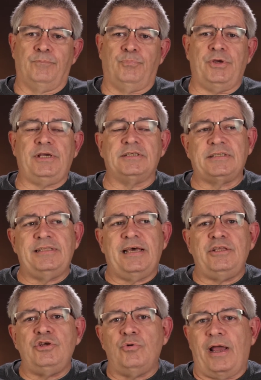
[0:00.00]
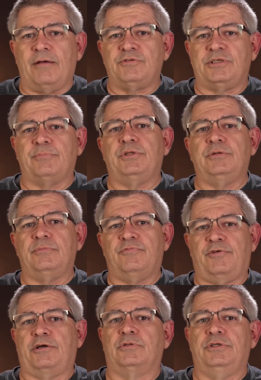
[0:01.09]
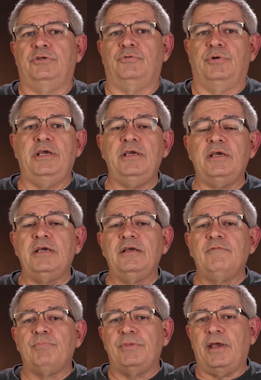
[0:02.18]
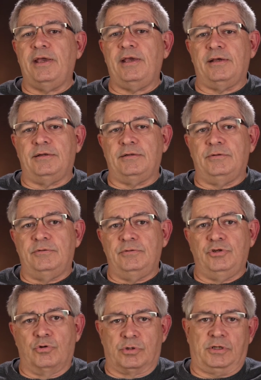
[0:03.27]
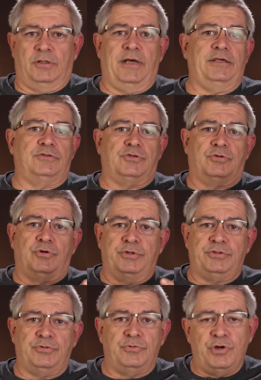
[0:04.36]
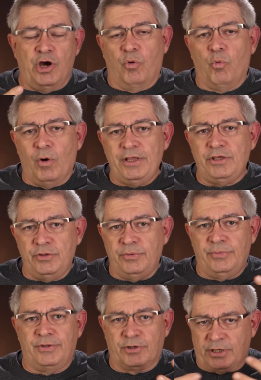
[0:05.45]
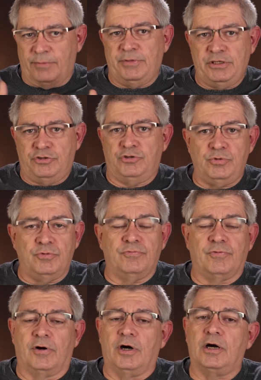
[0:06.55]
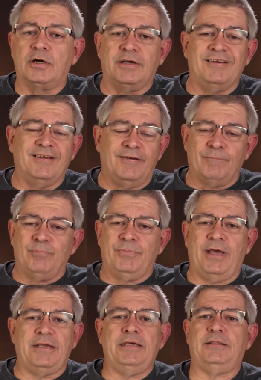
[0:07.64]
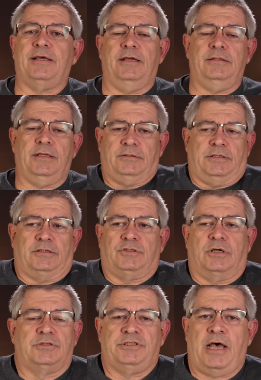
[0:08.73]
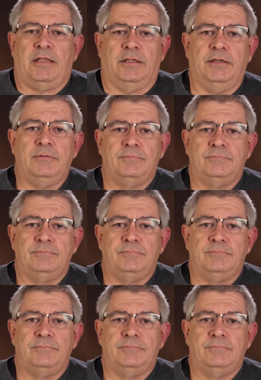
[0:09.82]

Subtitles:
Because then you have something fairly unique, and your clients are going to know what they're coming to you for. And I get that. That's all solid.